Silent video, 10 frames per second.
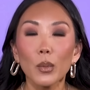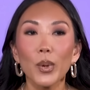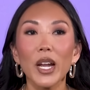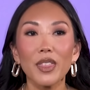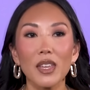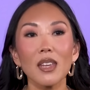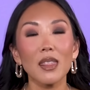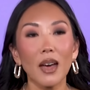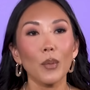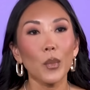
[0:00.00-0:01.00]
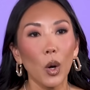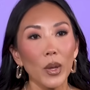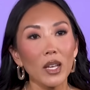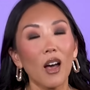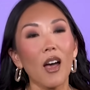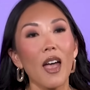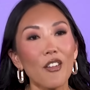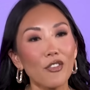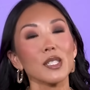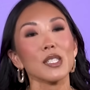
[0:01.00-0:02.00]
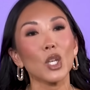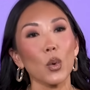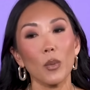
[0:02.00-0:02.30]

but I think in that moment, every single